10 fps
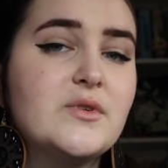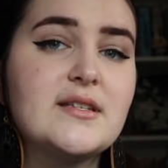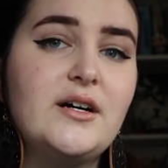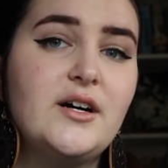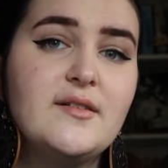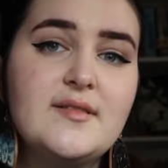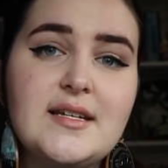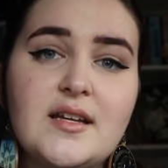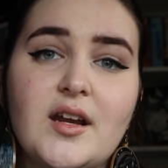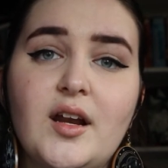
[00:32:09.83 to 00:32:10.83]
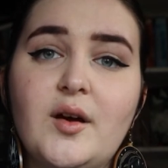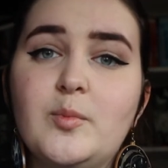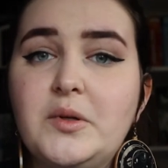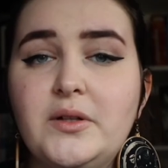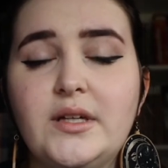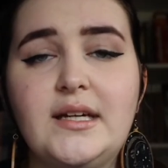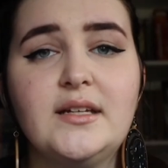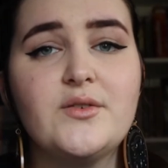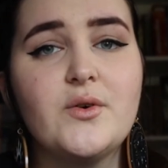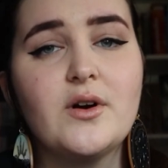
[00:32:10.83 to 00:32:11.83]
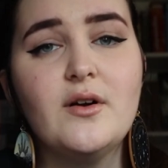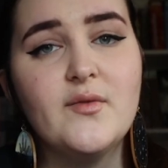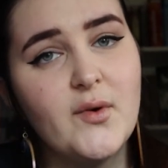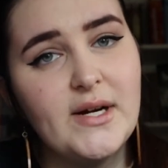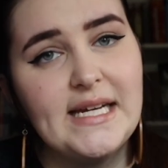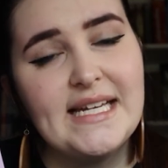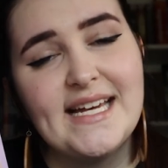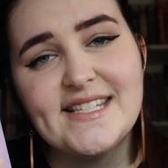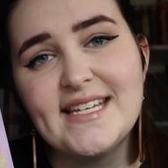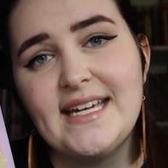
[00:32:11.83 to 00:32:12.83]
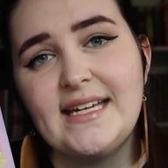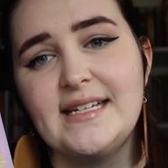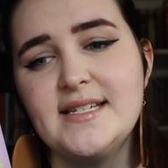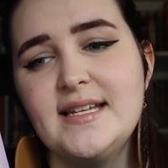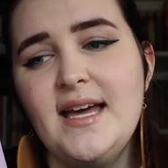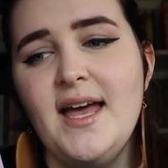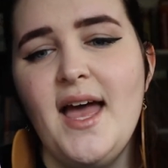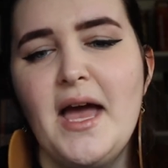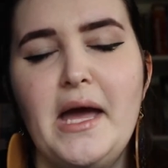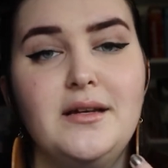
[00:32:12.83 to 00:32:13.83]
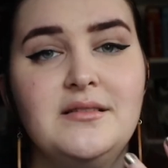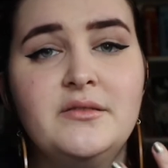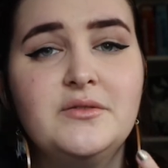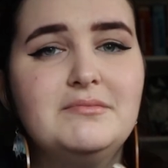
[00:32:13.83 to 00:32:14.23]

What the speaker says: was often bullied or avoided as a kid, and